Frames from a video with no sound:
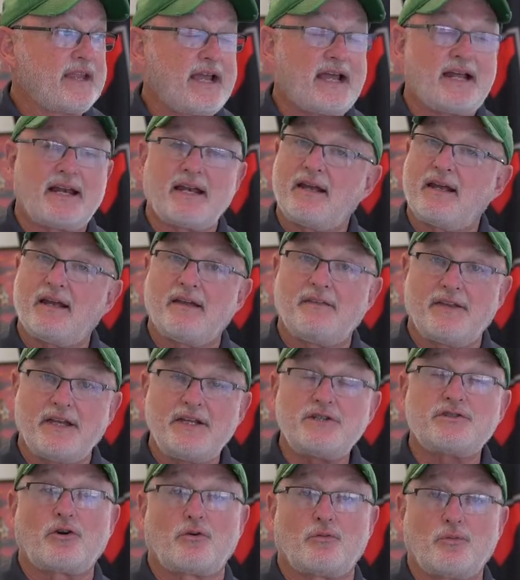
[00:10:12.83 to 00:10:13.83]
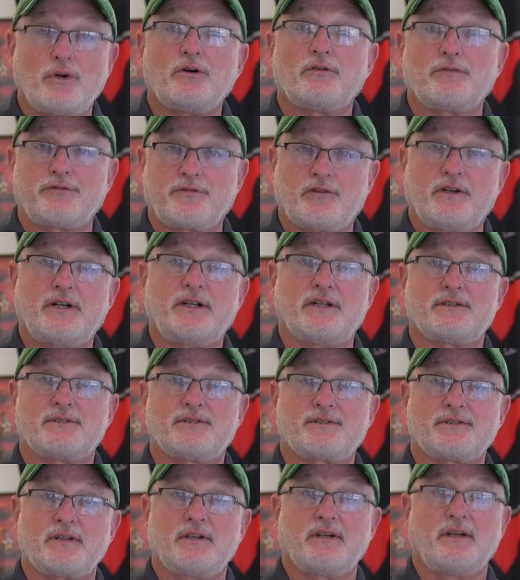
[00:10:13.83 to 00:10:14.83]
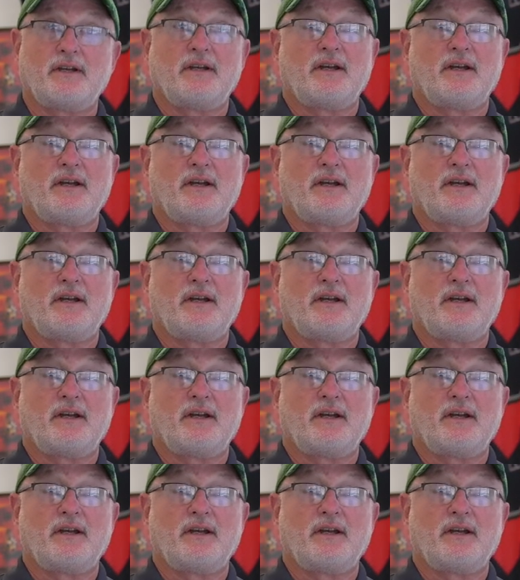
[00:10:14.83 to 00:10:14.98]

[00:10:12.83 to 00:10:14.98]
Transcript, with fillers: And these are real friends.